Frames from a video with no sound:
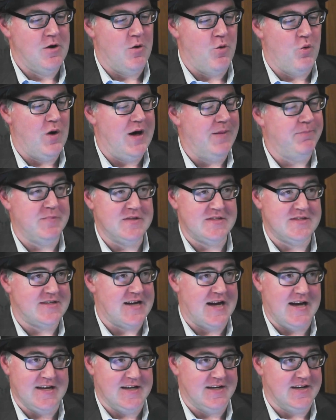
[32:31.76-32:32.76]
One
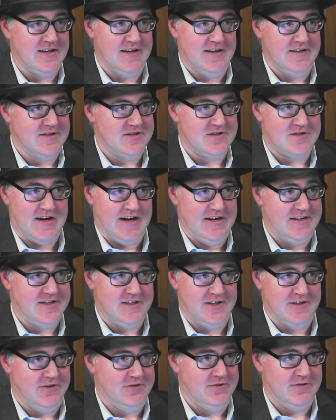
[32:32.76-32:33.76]
mistake and Australia
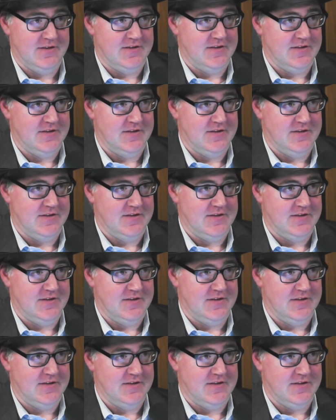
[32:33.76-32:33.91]
two it's